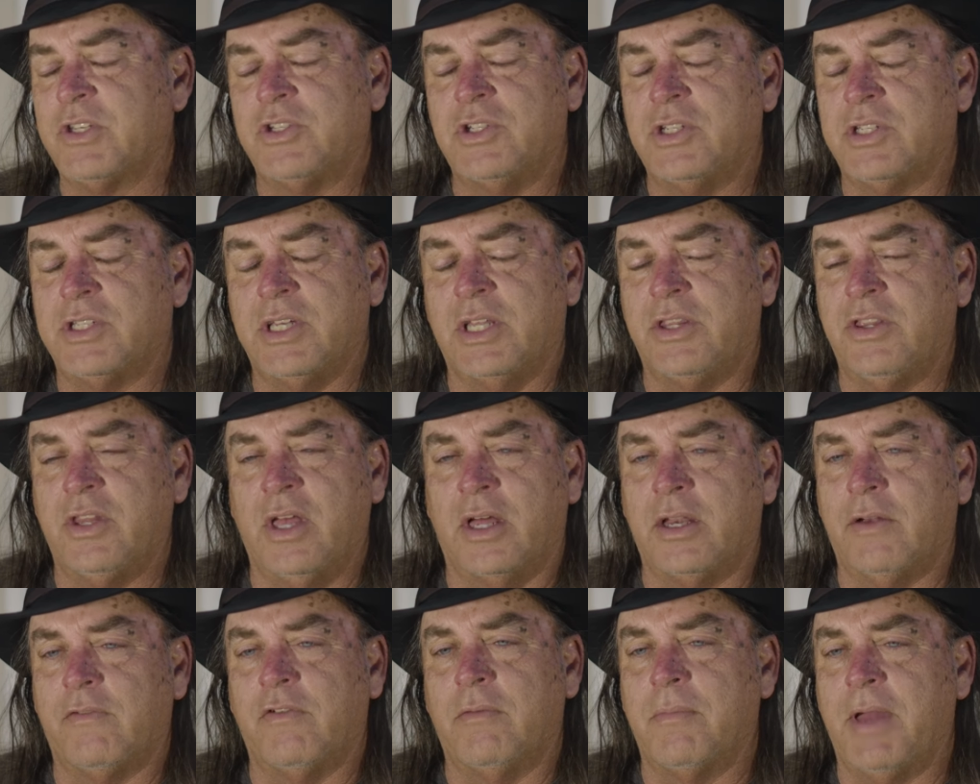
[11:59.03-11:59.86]
She said
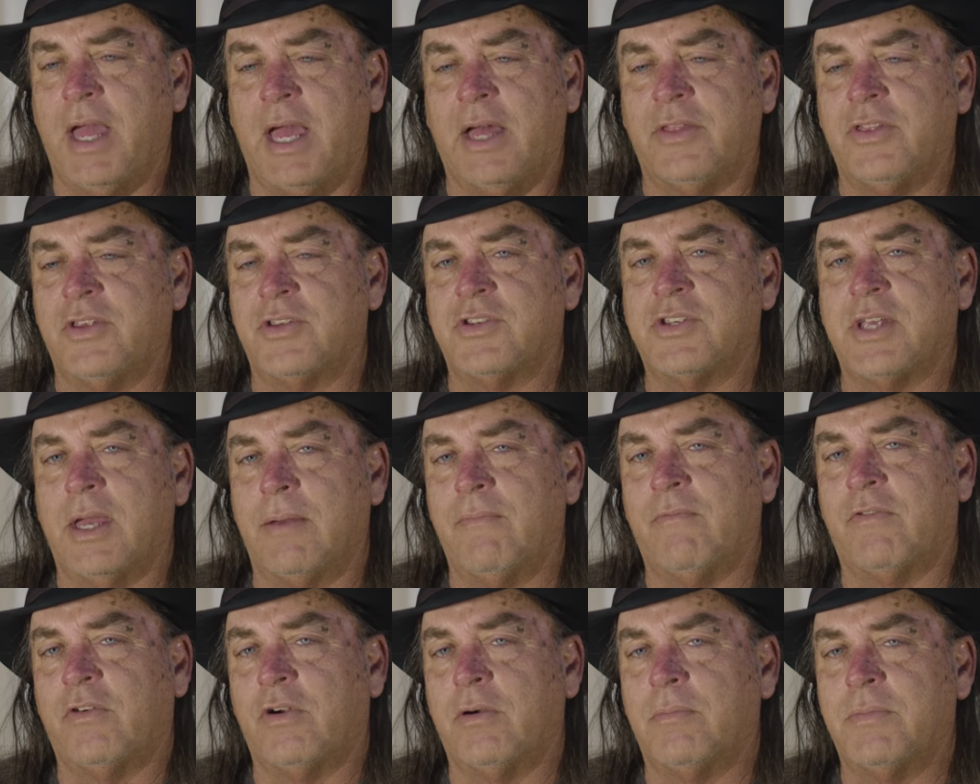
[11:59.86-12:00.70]
none of them had the
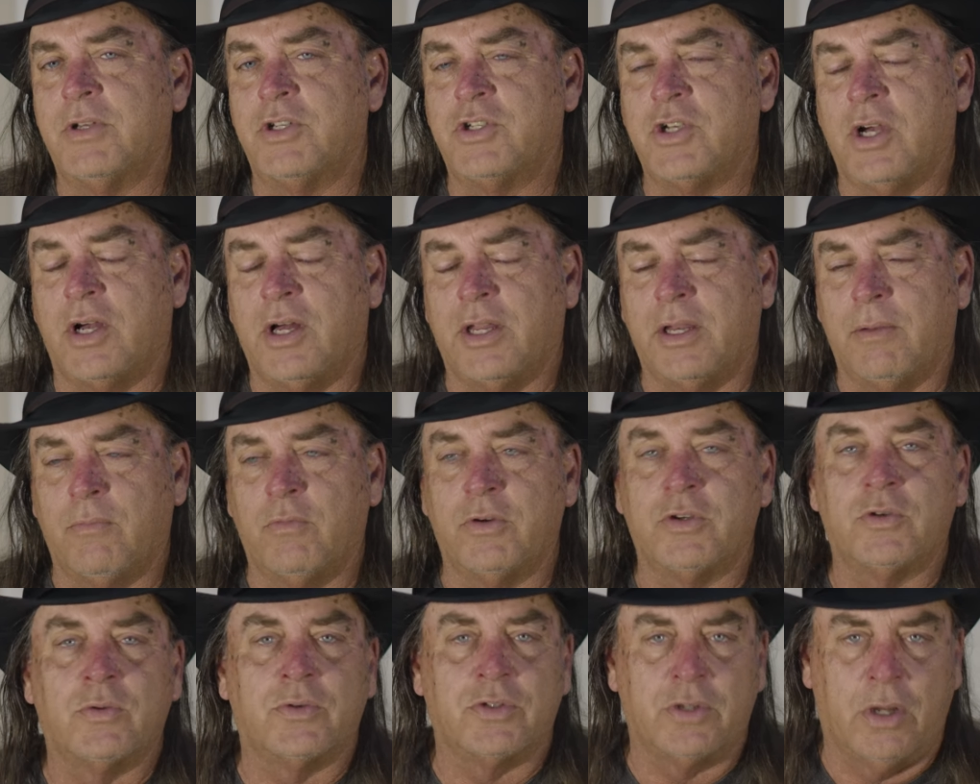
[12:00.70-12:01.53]
same verbiage on them,
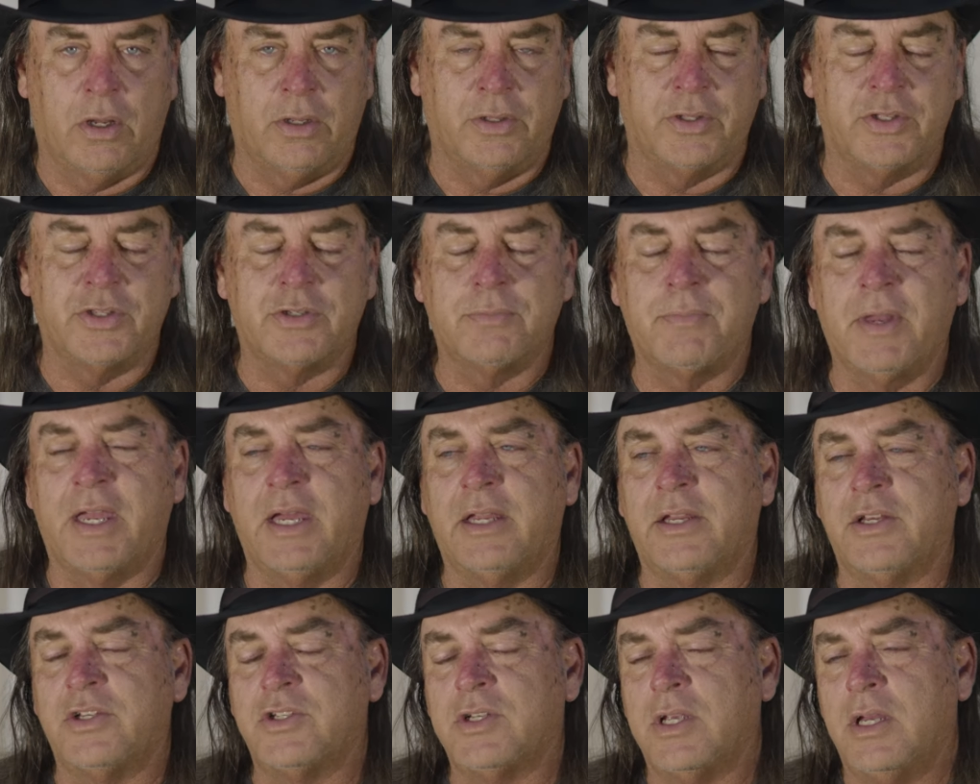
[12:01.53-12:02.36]
which was all in
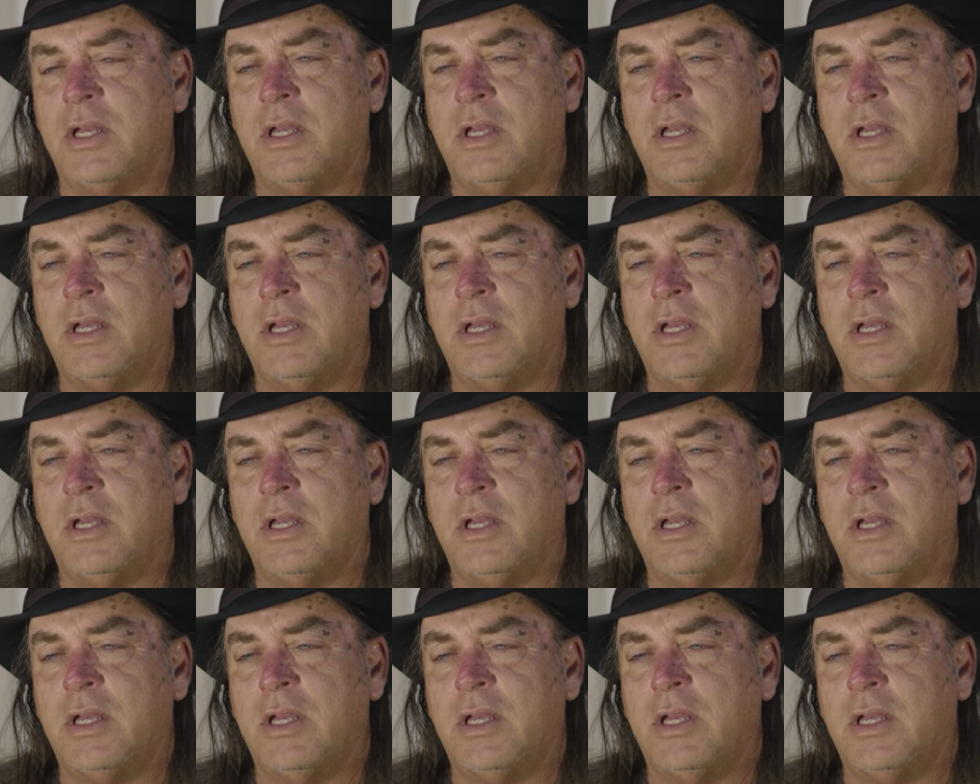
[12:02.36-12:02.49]
Spanish.